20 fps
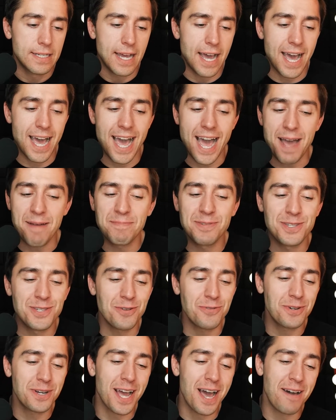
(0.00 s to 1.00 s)
I'm
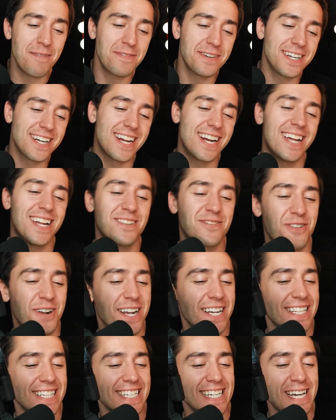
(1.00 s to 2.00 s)
so confident in
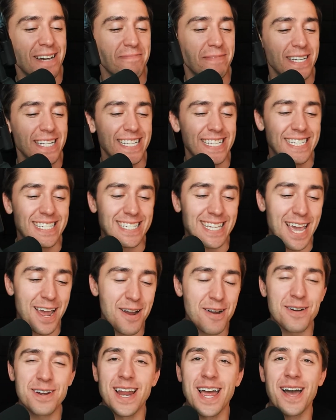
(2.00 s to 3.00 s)
Andrea Lee. I'm getting
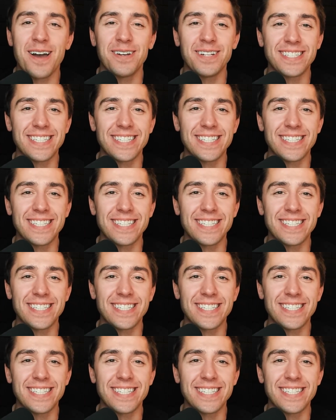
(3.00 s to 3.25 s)
scared now.